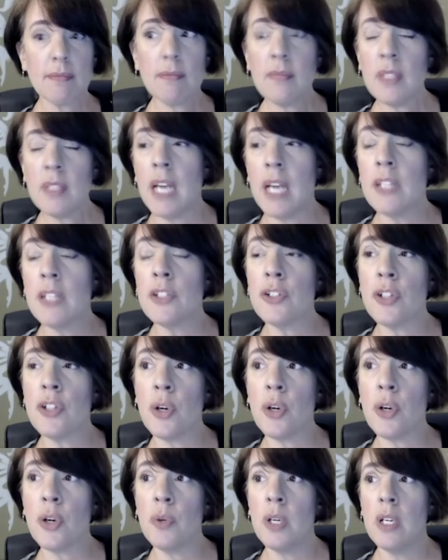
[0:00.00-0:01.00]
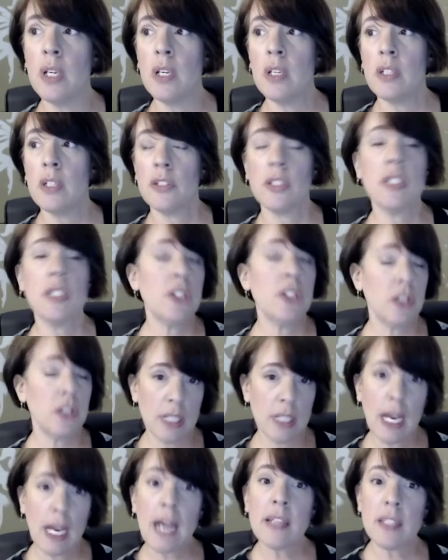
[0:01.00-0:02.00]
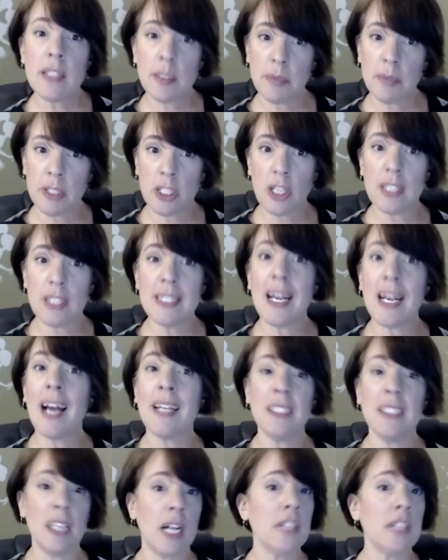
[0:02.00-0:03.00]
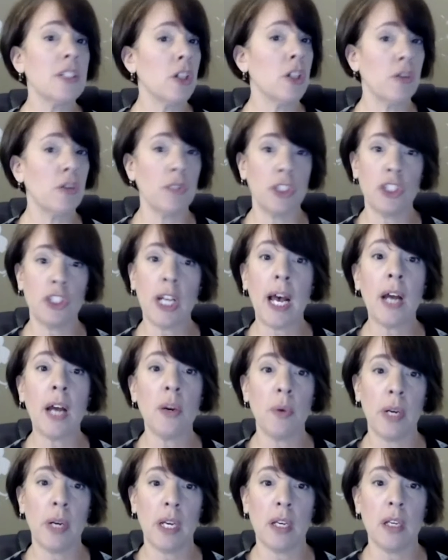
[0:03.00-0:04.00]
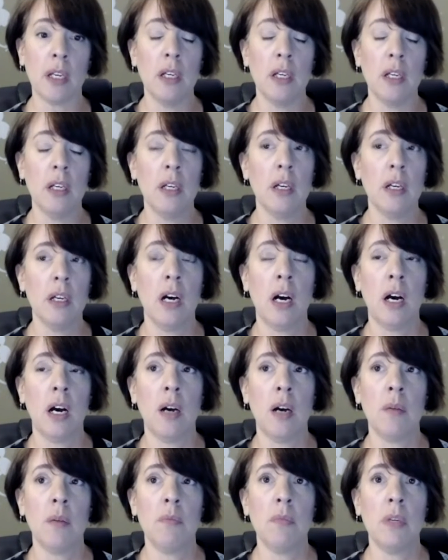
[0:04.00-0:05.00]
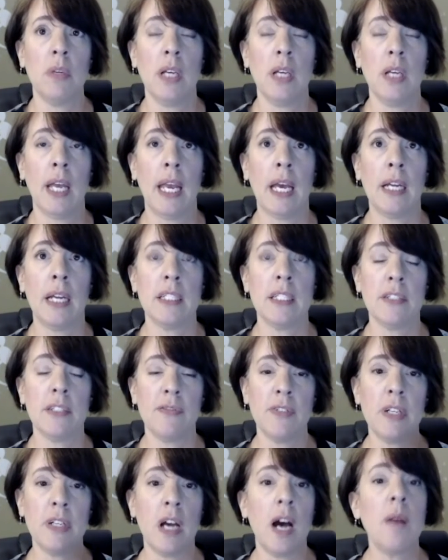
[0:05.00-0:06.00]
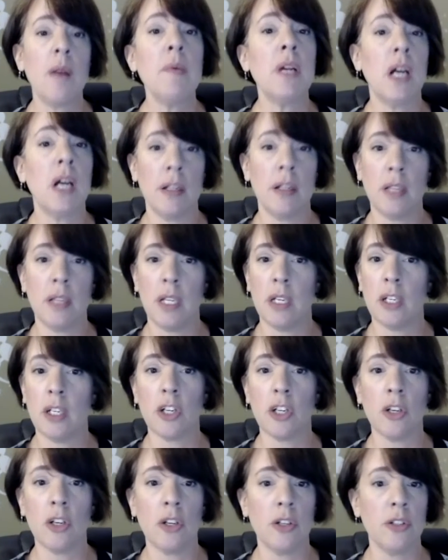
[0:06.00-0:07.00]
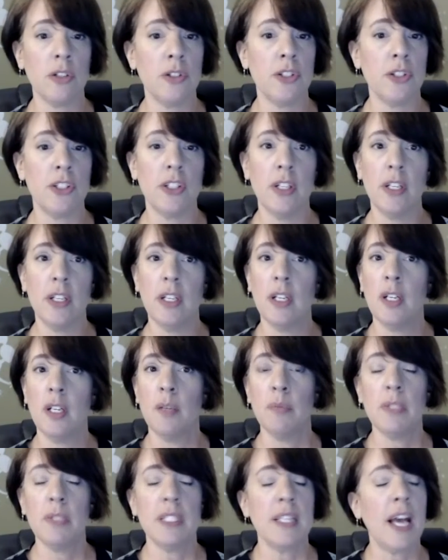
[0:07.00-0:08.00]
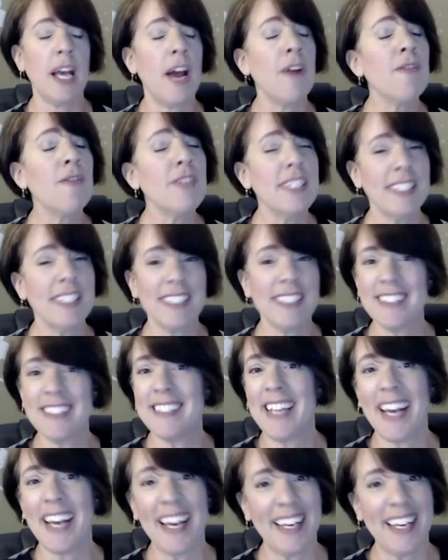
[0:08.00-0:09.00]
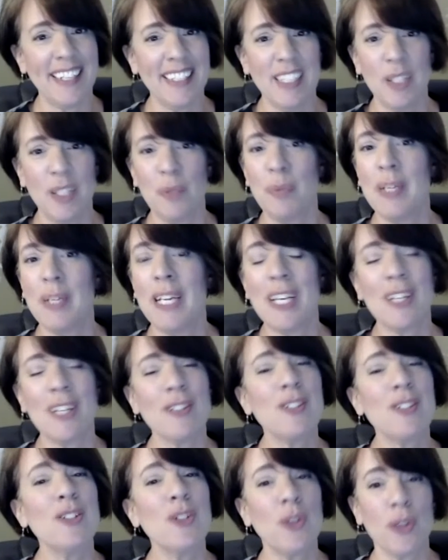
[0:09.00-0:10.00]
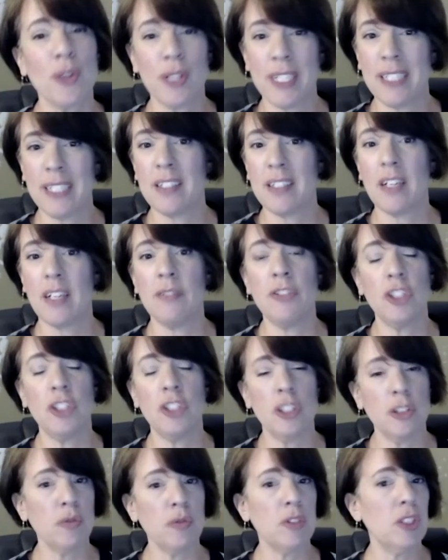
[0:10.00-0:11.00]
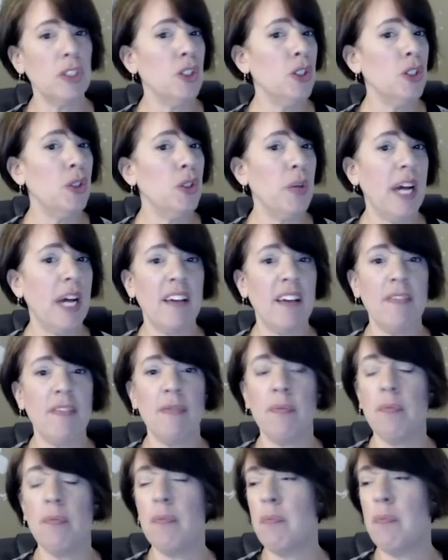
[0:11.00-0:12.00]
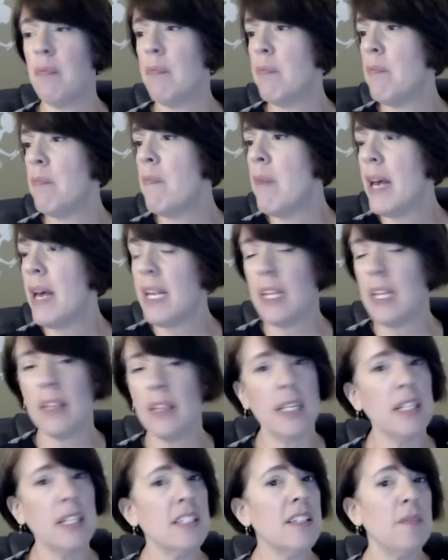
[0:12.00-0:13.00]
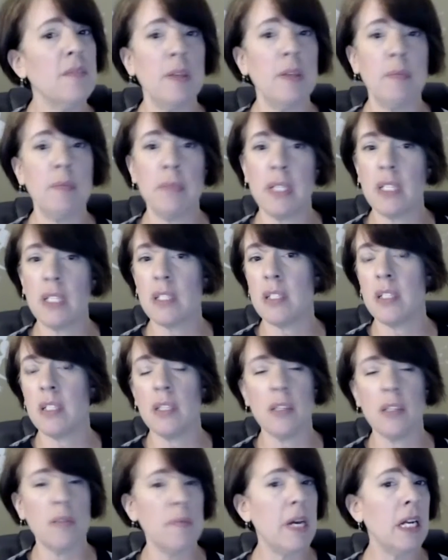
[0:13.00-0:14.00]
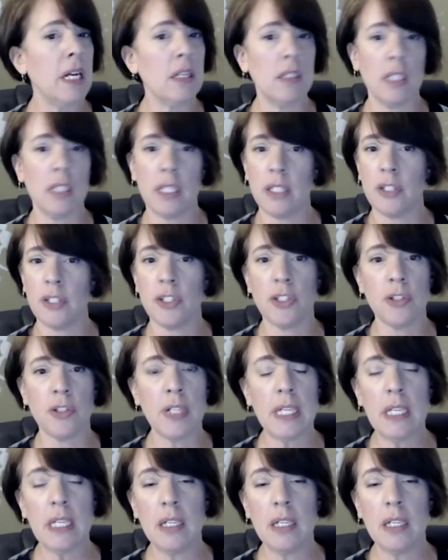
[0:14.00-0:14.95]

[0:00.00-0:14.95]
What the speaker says: And so this concept is called diagnostic overshadowing. And it's a phenomenon that occurs almost every single day. We hear stories of children who have many things have been missed in their medical history